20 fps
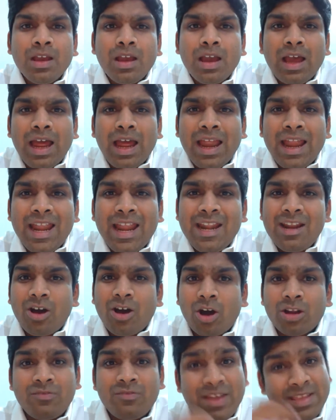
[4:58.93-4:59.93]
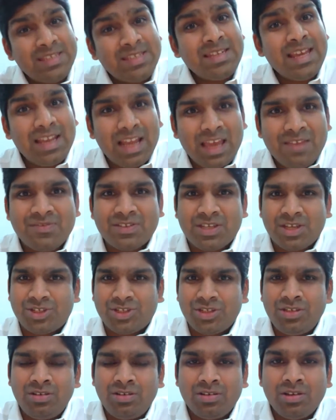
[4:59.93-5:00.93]
And on Wednesday live
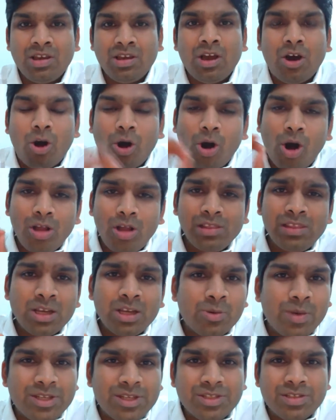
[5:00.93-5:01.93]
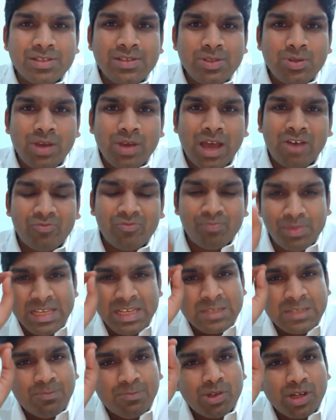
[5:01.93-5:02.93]
session, all the questions you have,
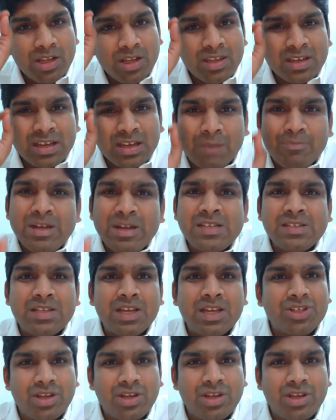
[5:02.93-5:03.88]
please put it in the comment section